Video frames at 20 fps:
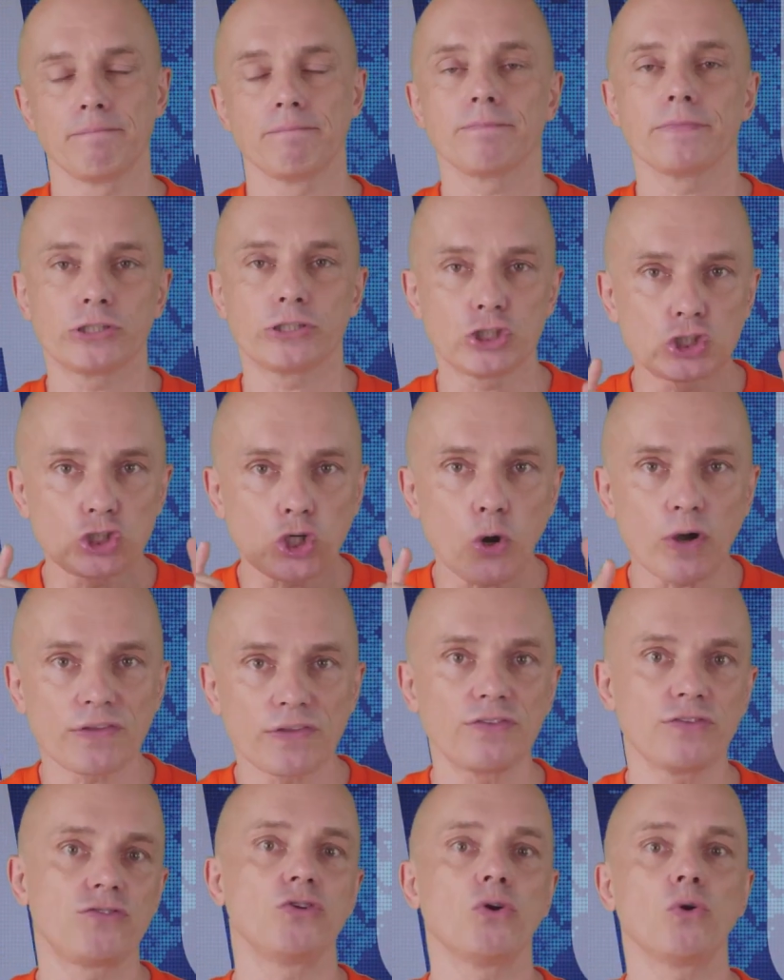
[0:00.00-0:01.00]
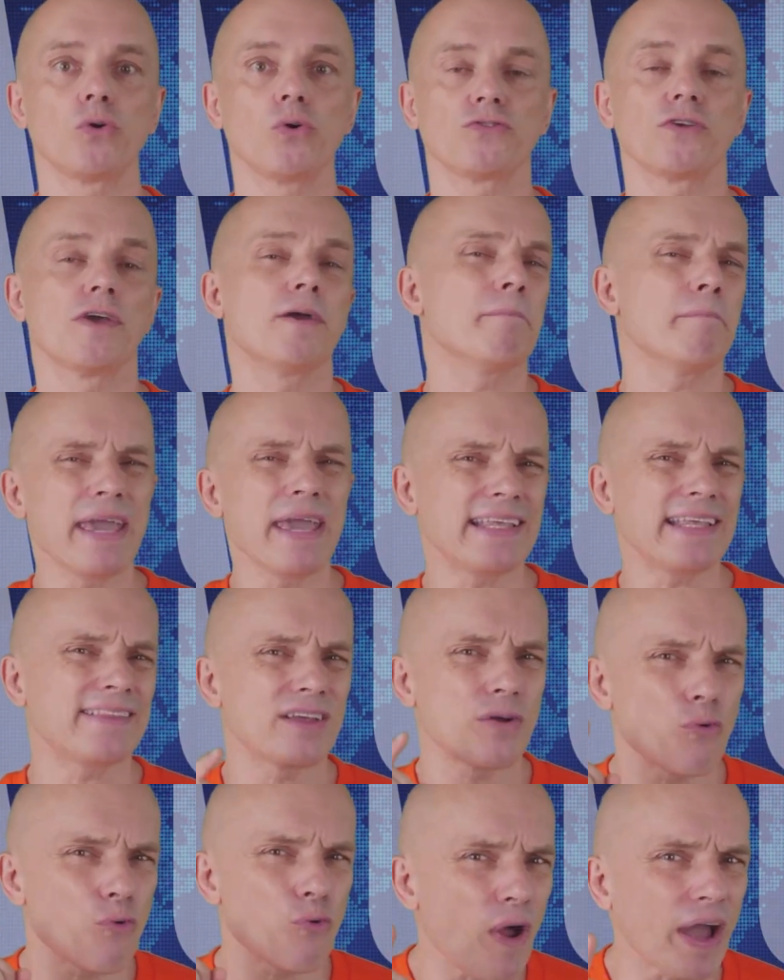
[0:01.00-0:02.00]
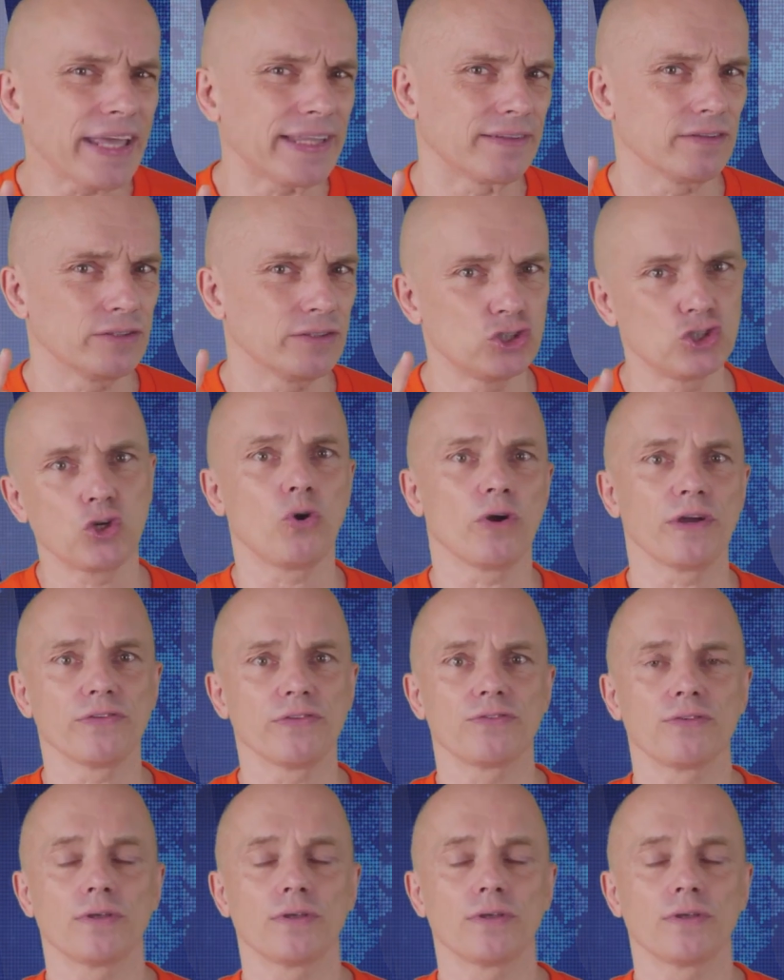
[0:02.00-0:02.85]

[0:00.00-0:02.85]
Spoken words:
The choice is yours. Make the right choice.